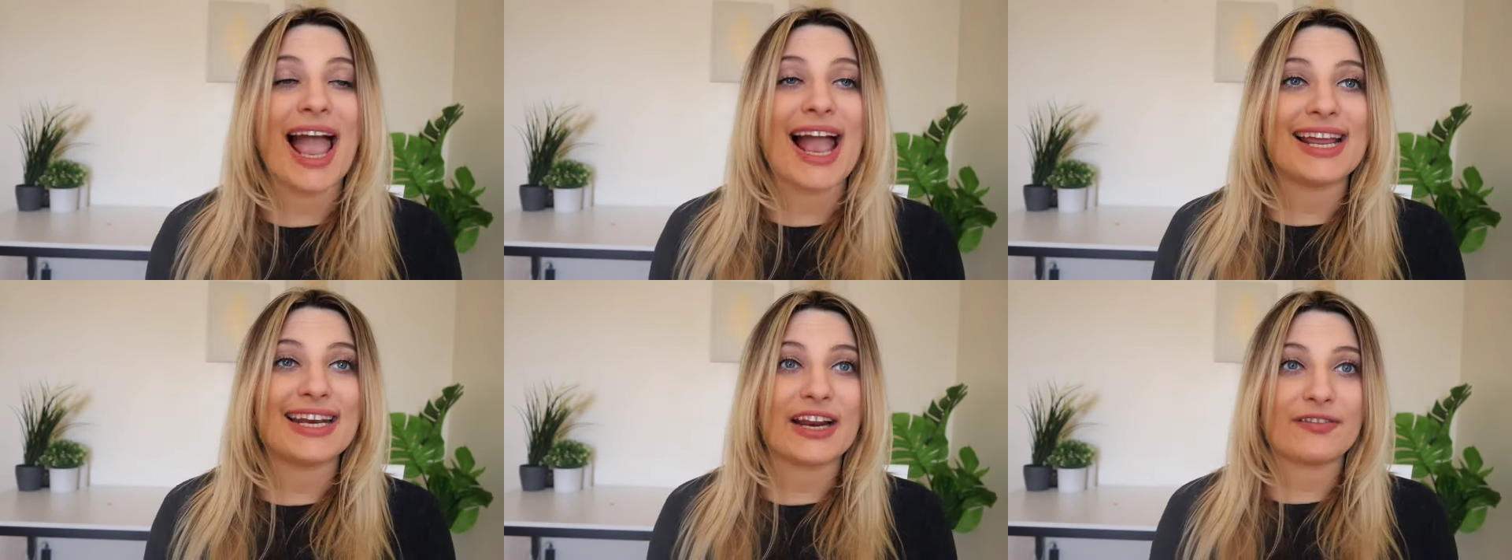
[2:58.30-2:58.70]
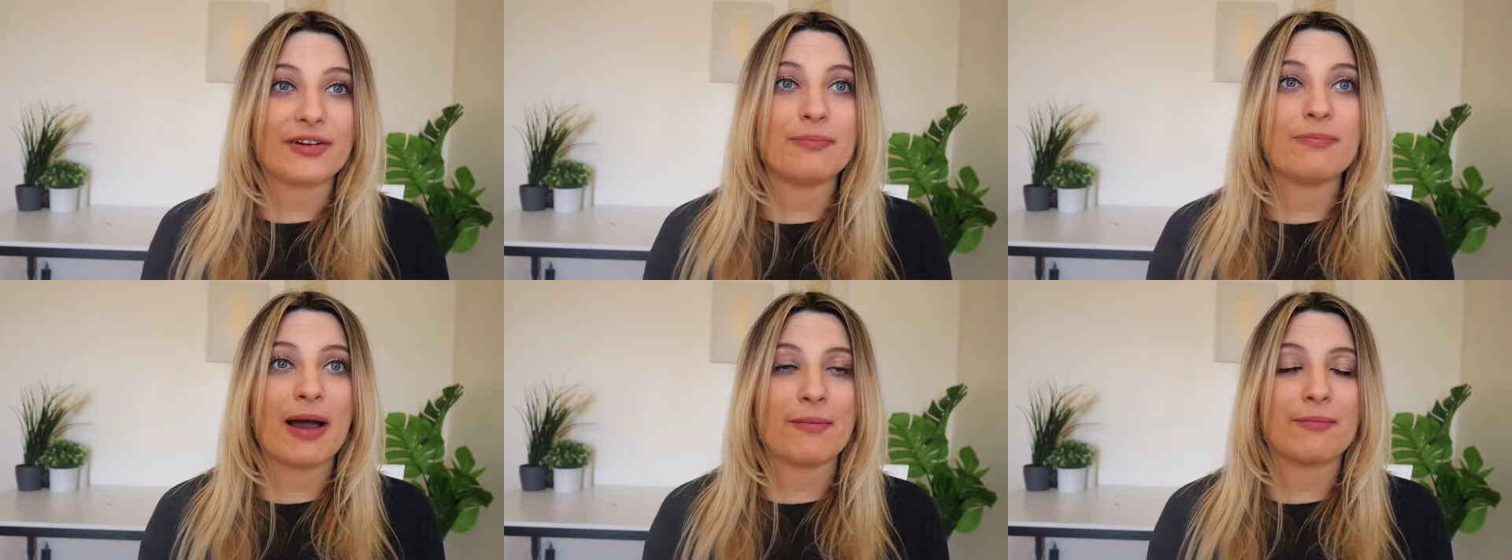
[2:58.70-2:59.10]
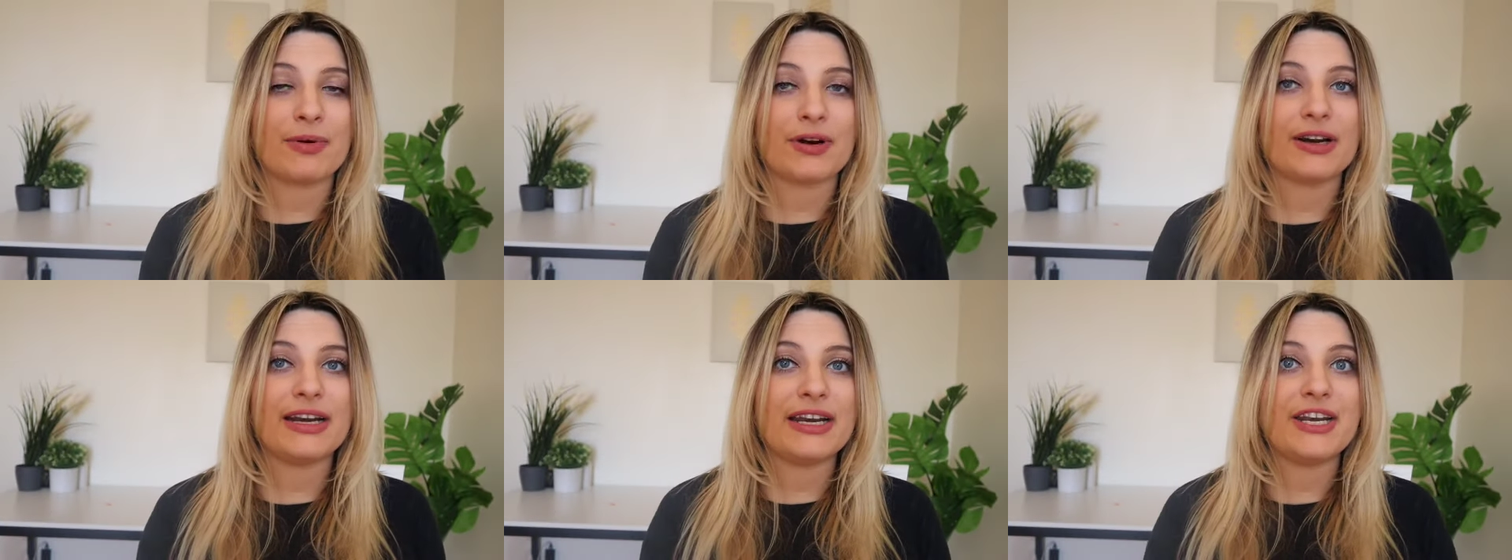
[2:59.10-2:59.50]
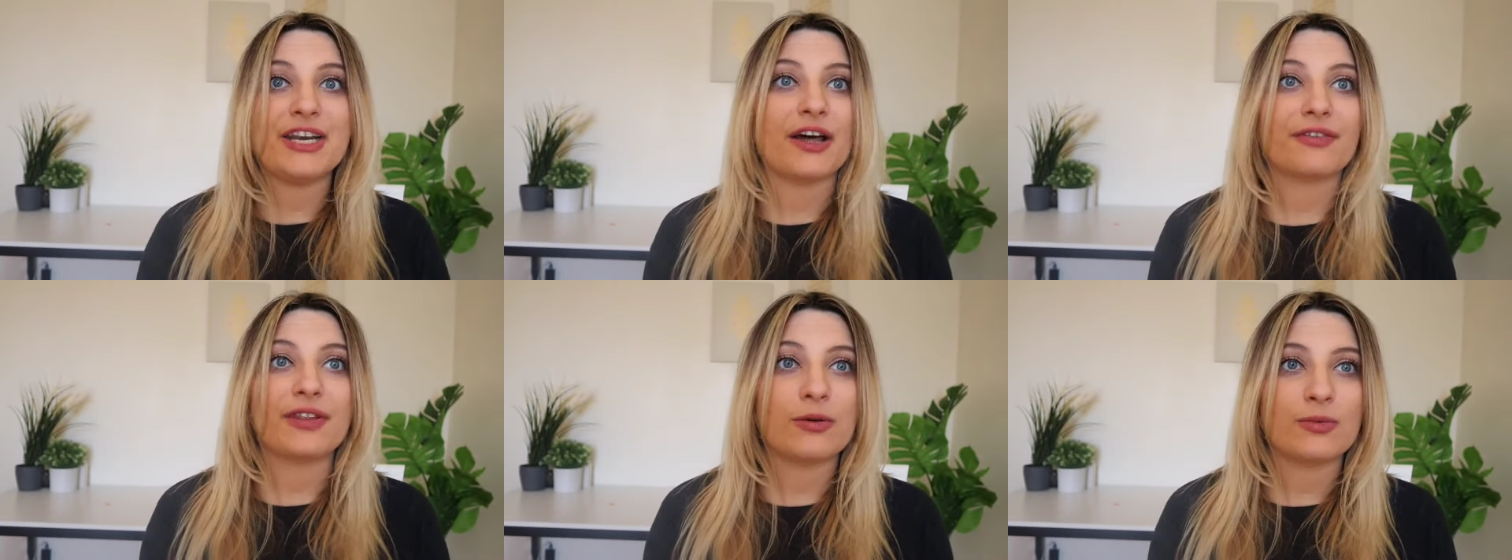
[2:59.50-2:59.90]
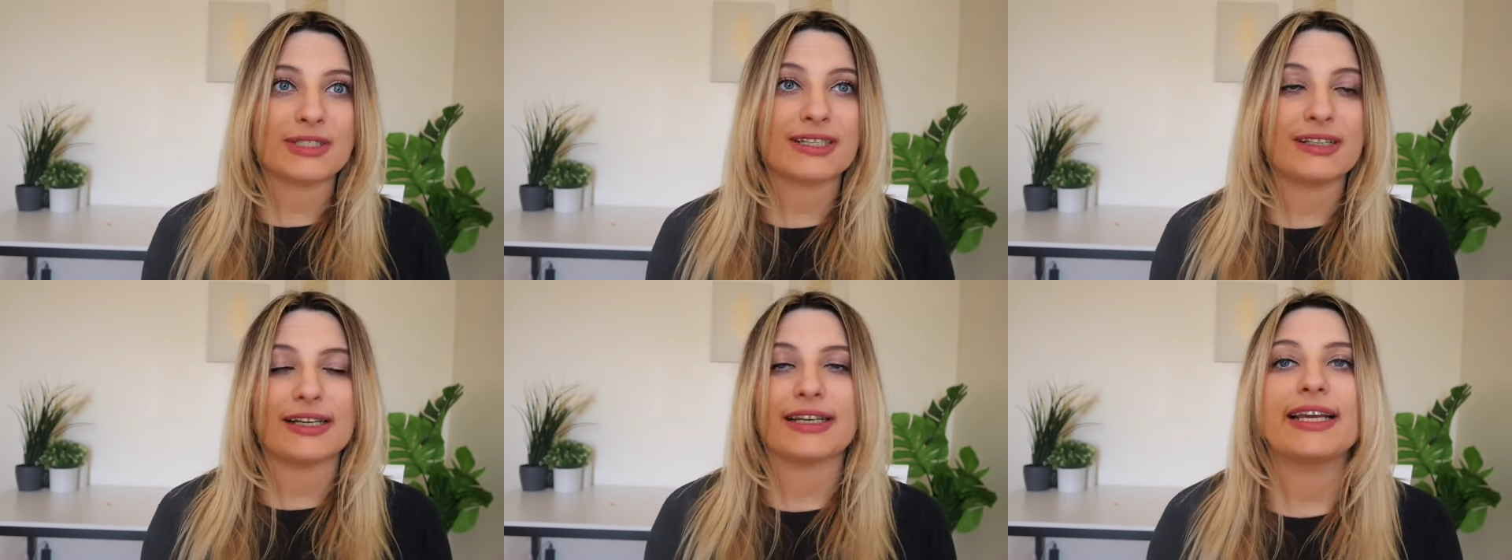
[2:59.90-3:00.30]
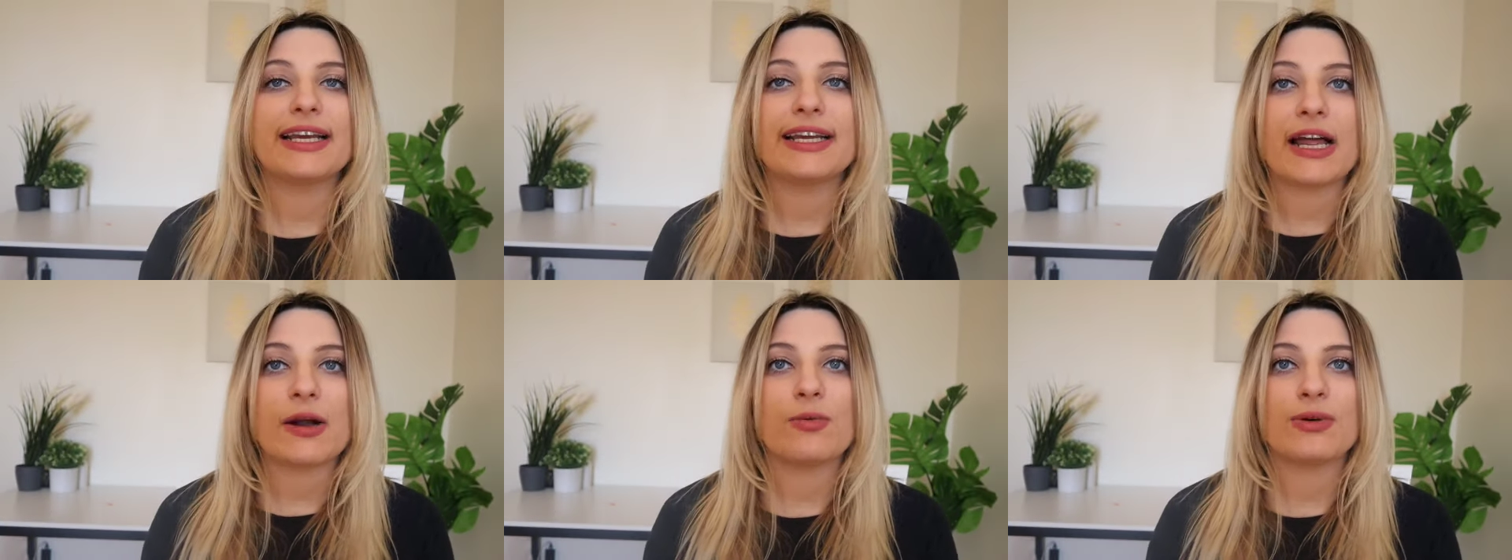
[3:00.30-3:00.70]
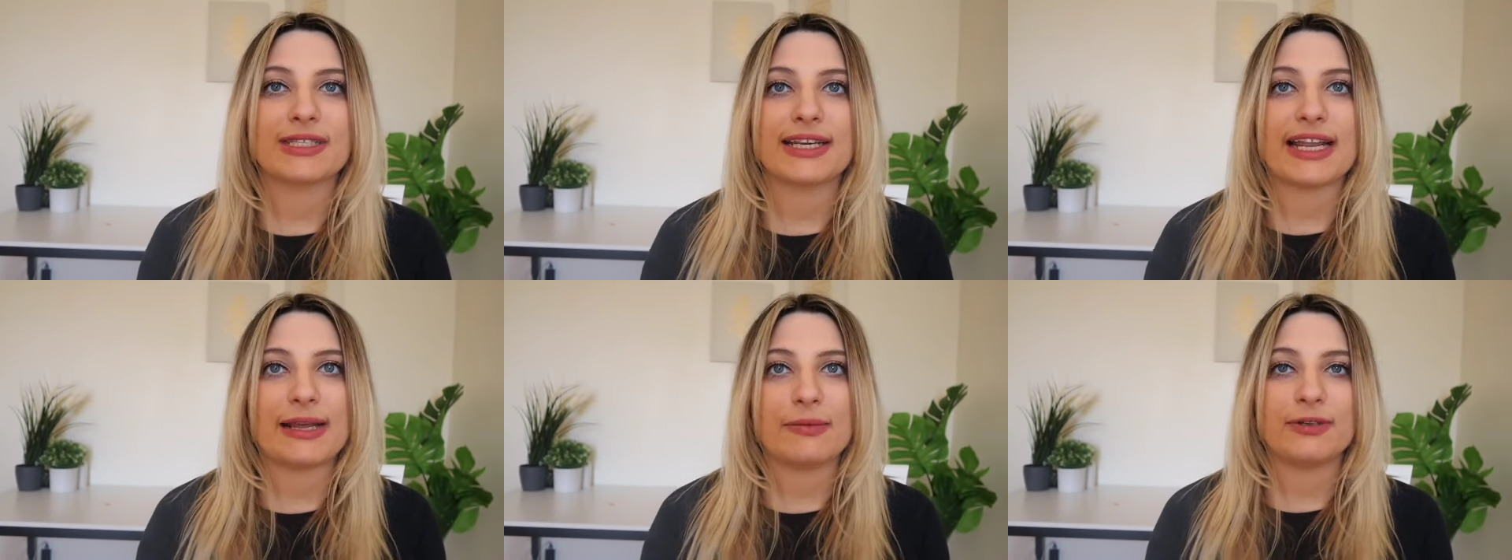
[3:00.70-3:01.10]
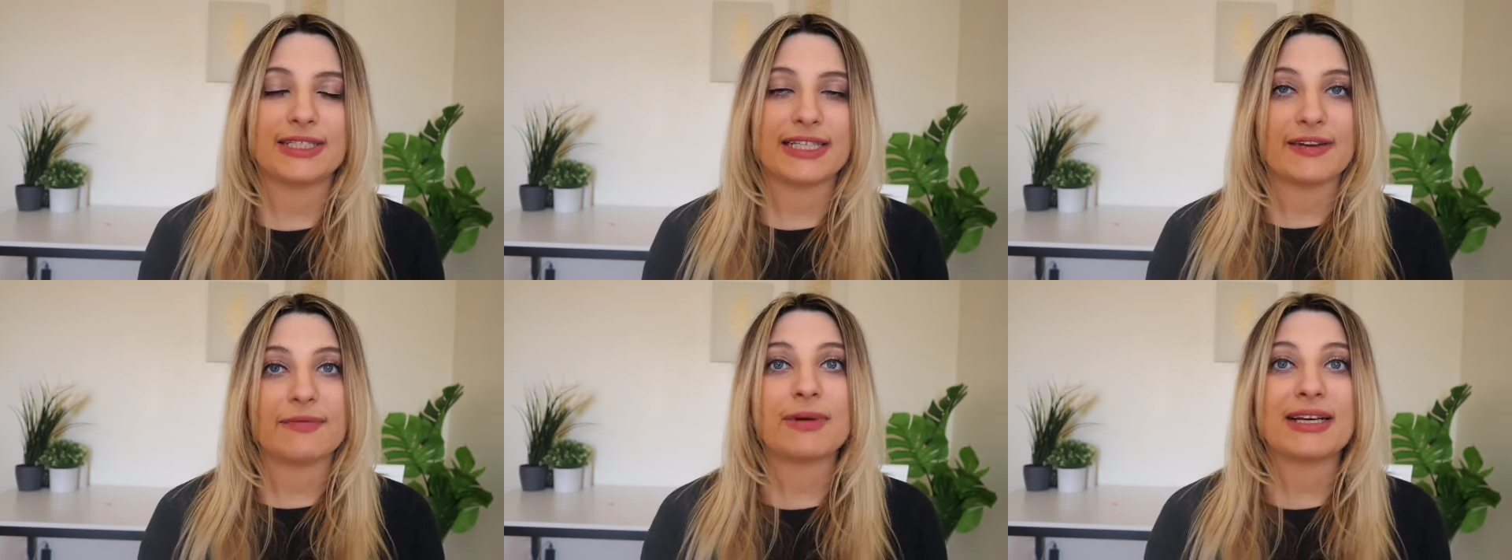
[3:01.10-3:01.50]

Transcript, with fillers: And I remember nothing was clicking and I wasn't able to give